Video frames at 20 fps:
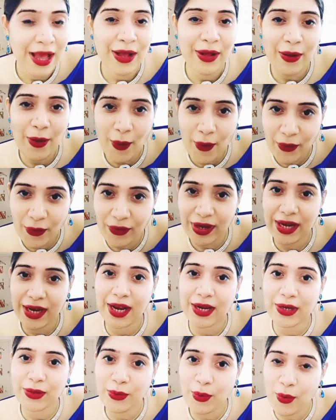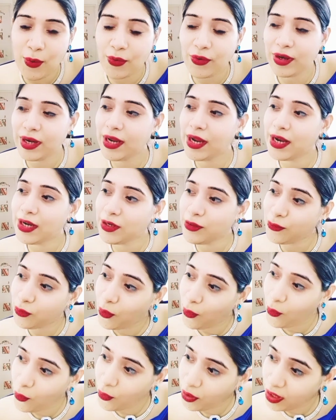Co-create, you
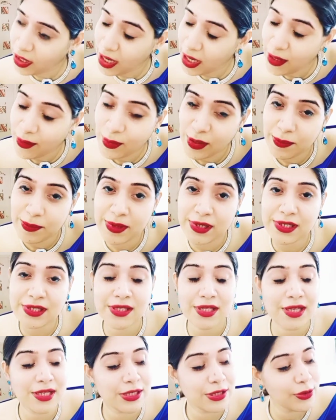co-create in business,